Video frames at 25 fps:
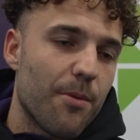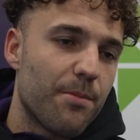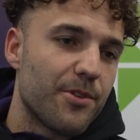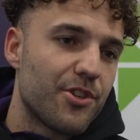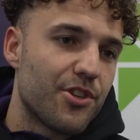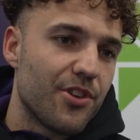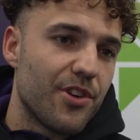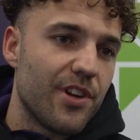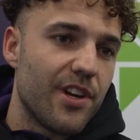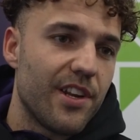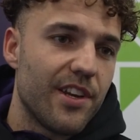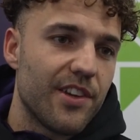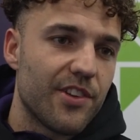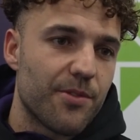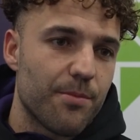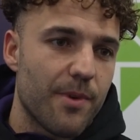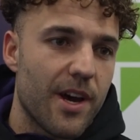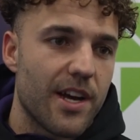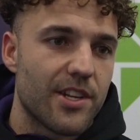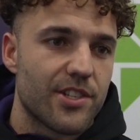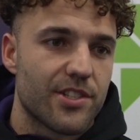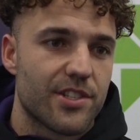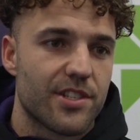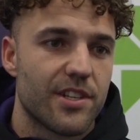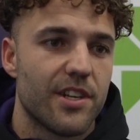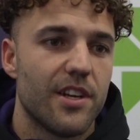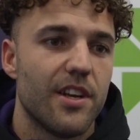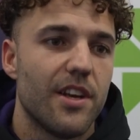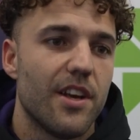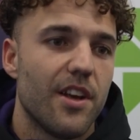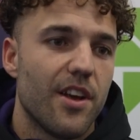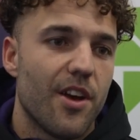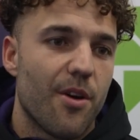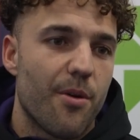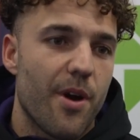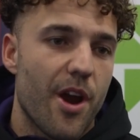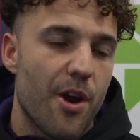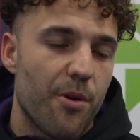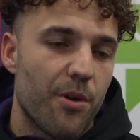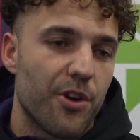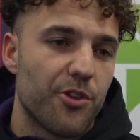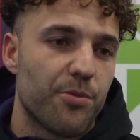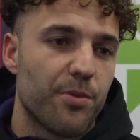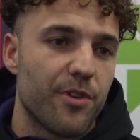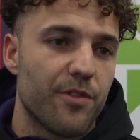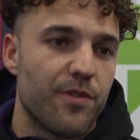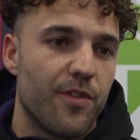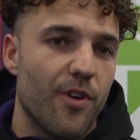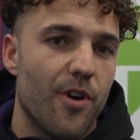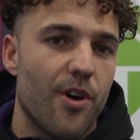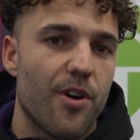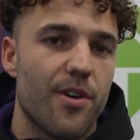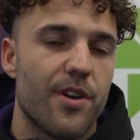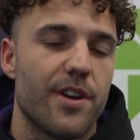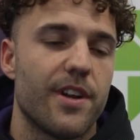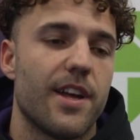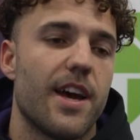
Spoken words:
opportunity as much where he was before.